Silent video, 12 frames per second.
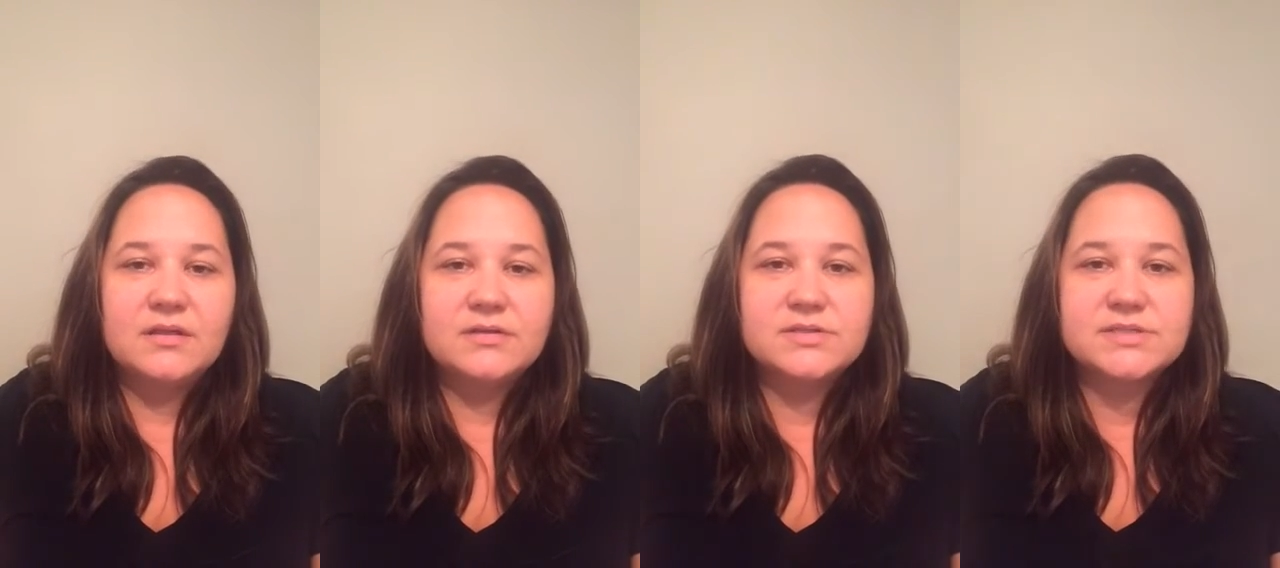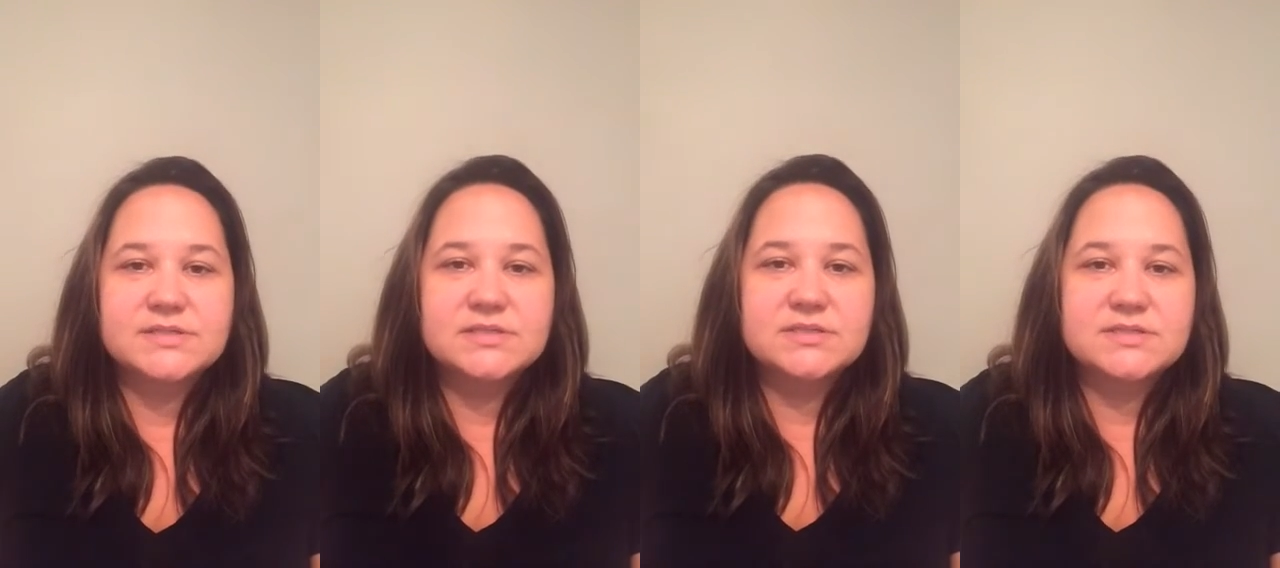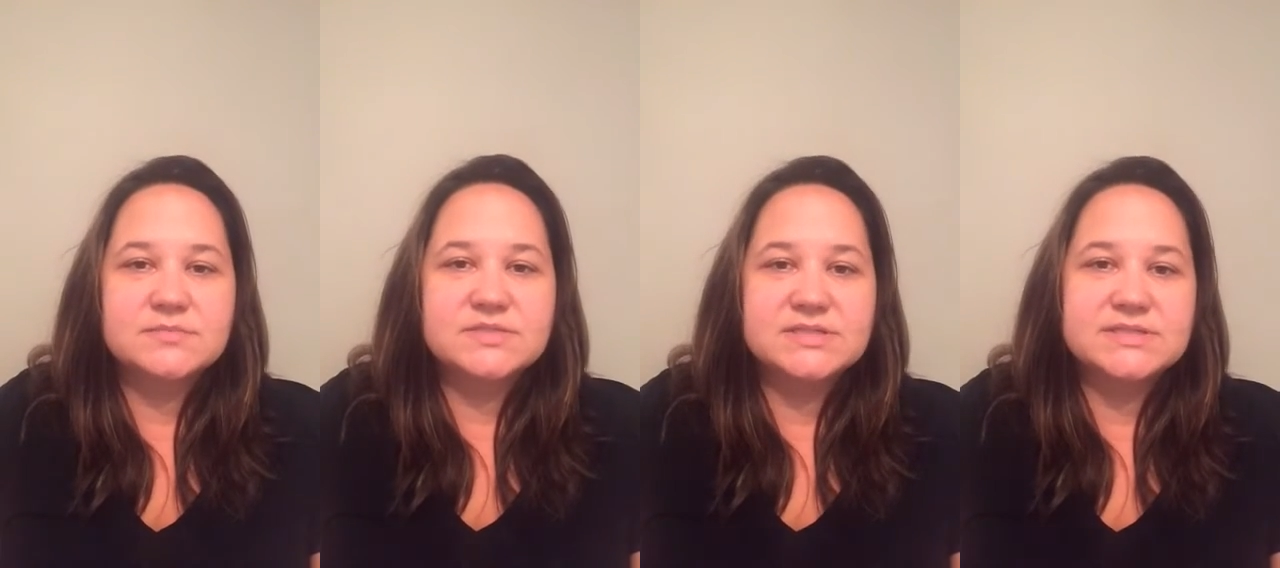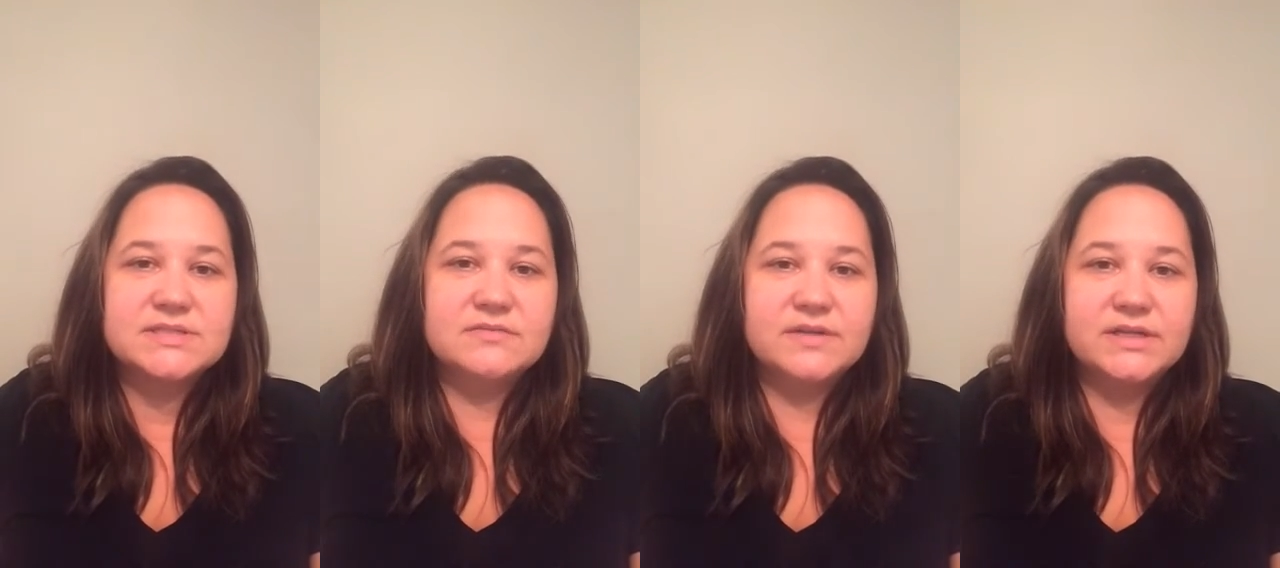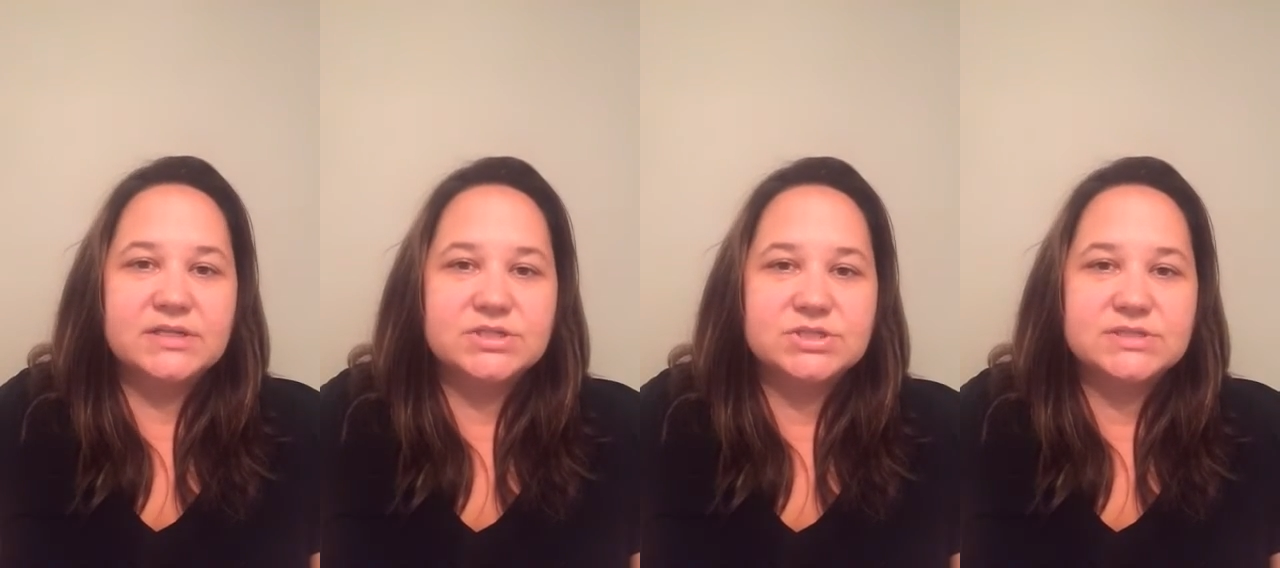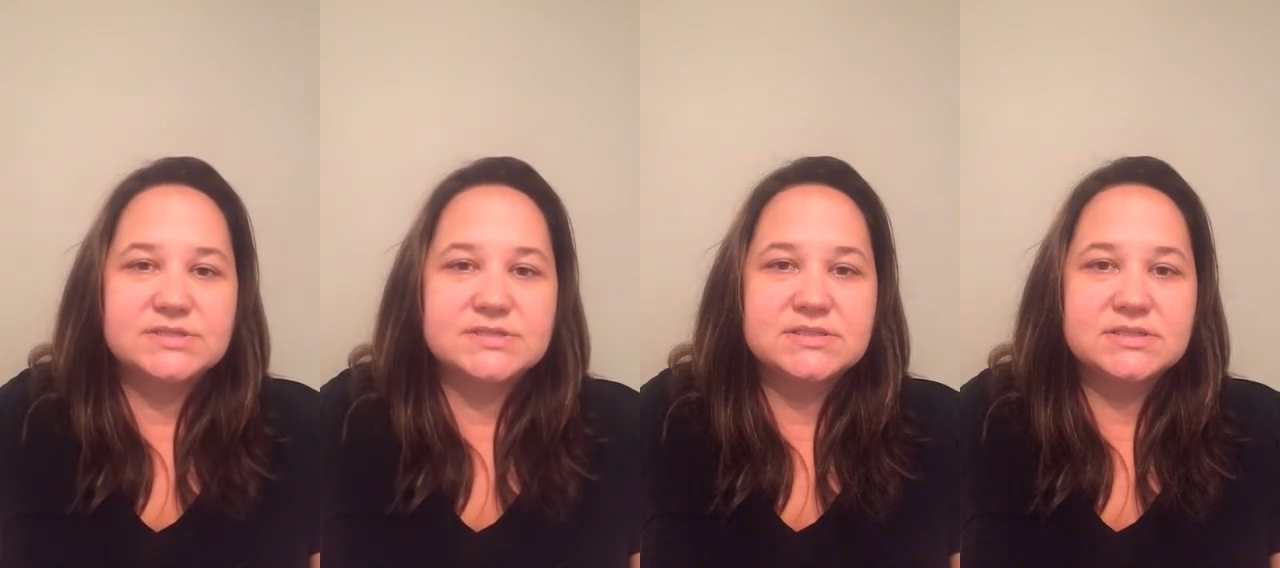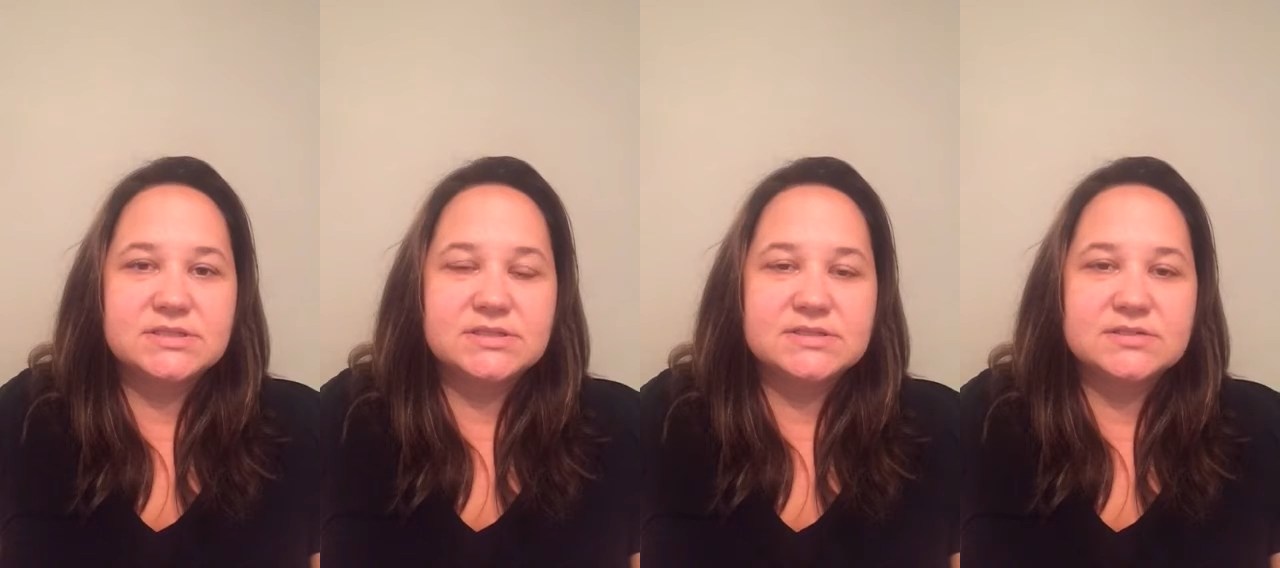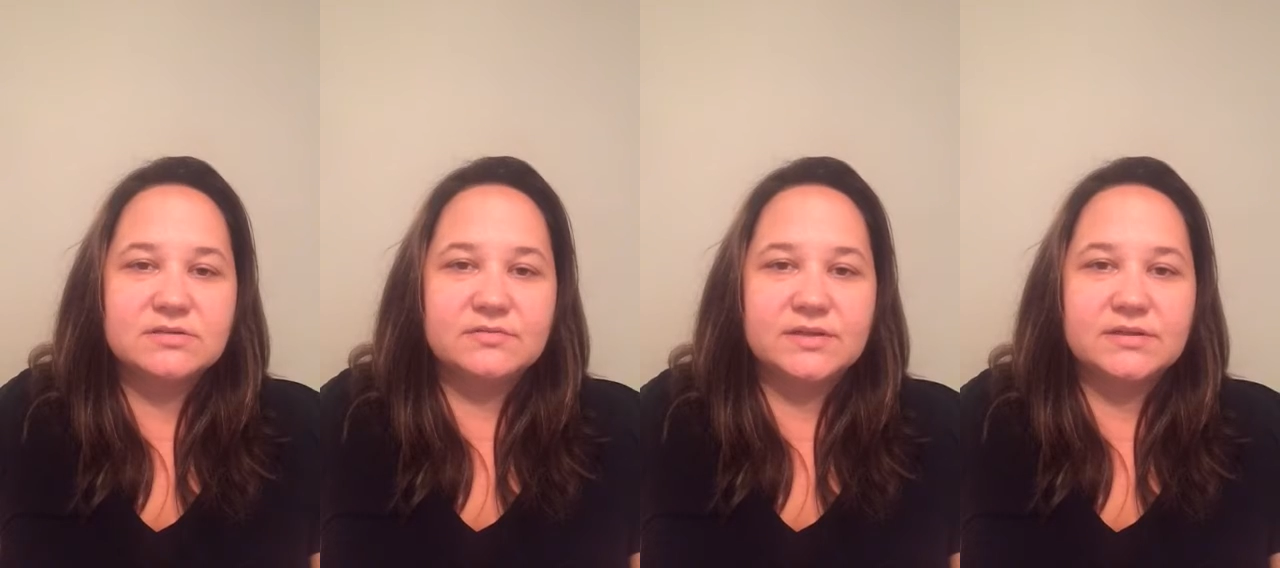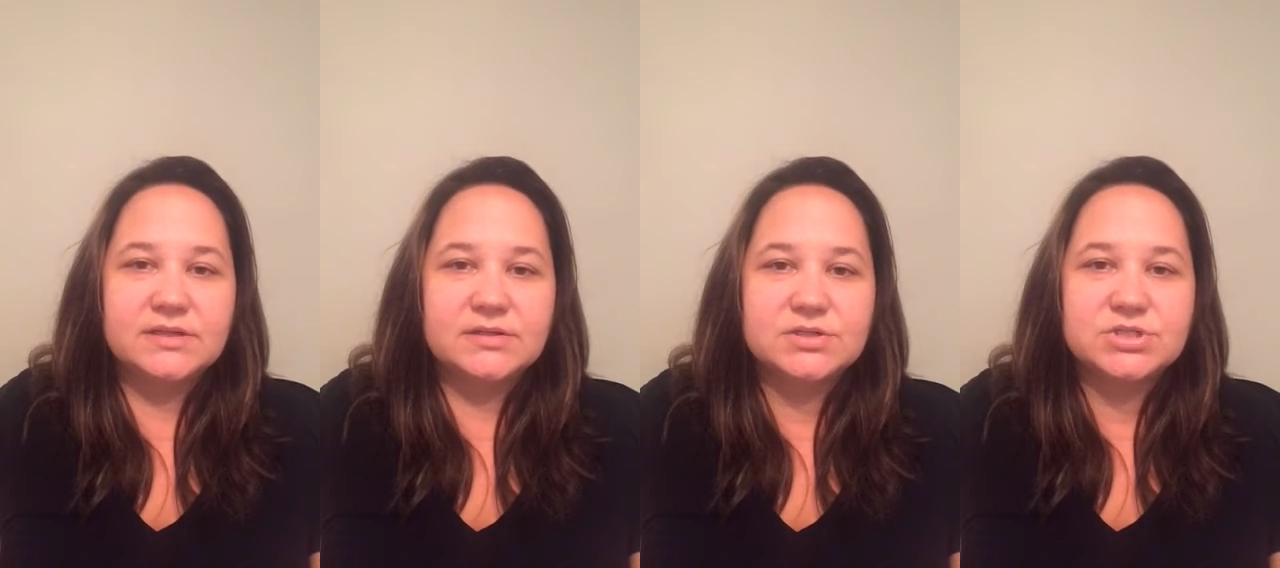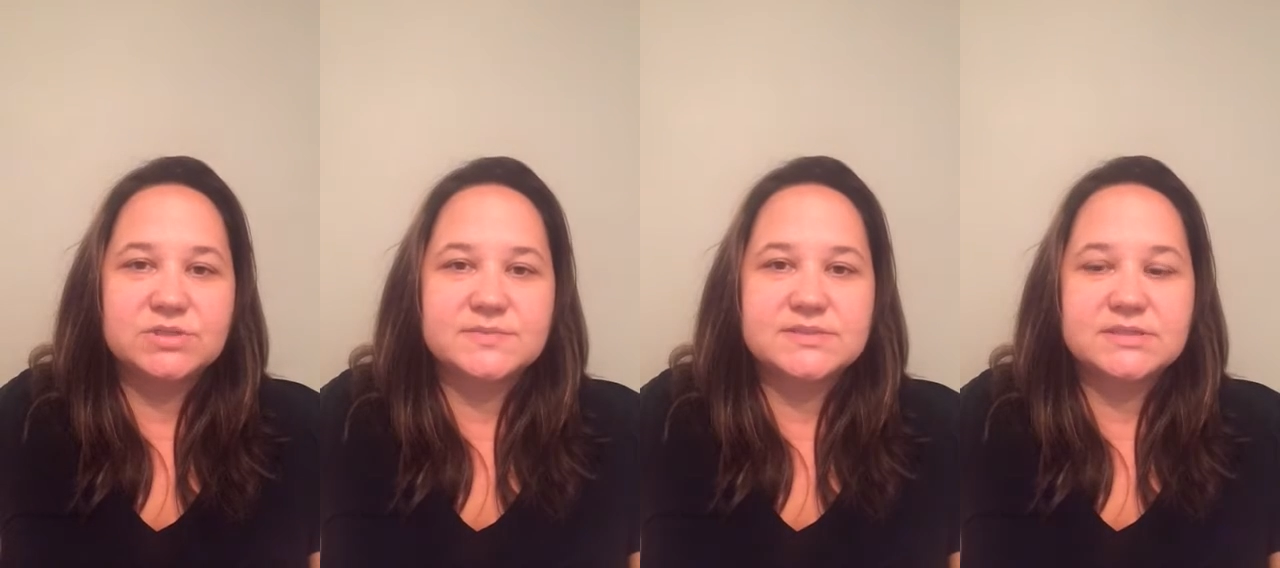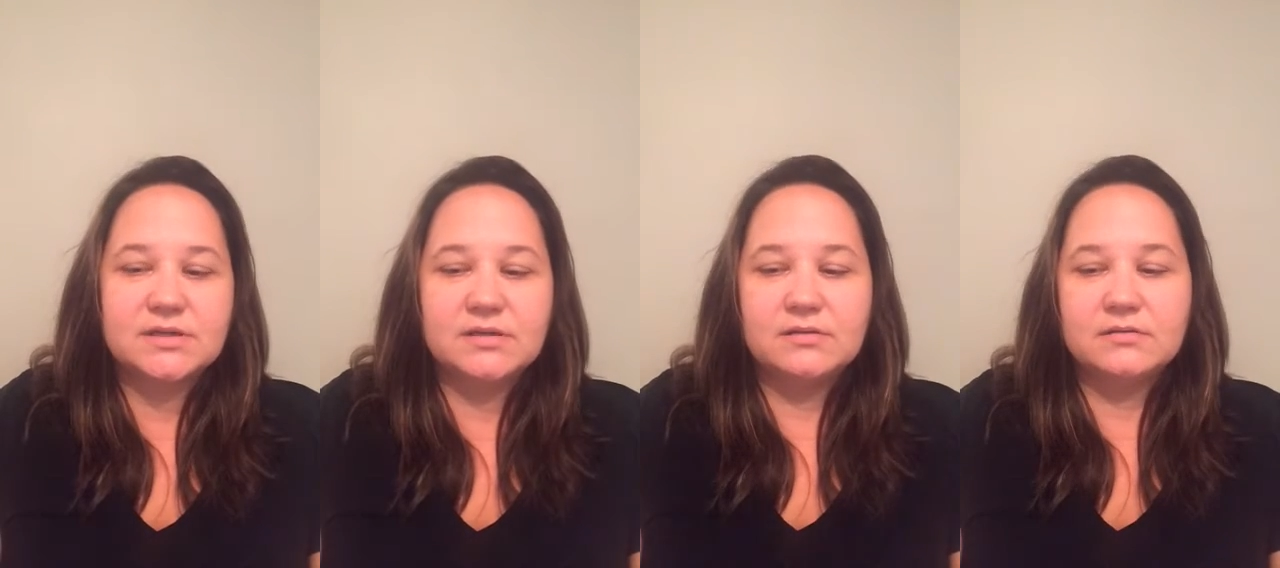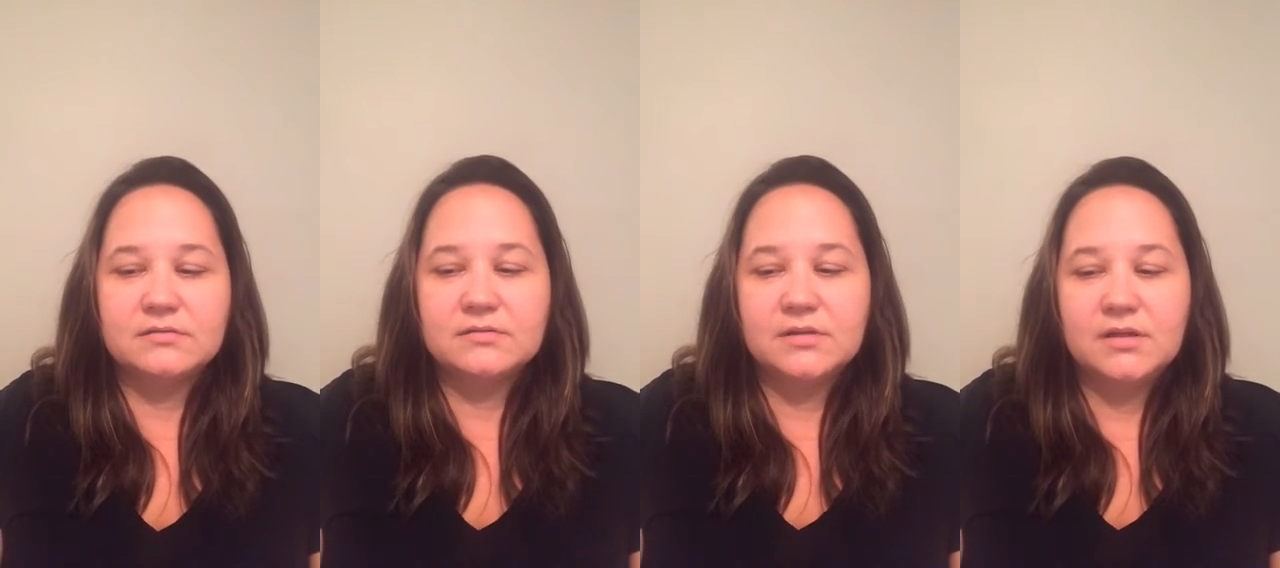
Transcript: There's also some disadvantages to the servant leadership style.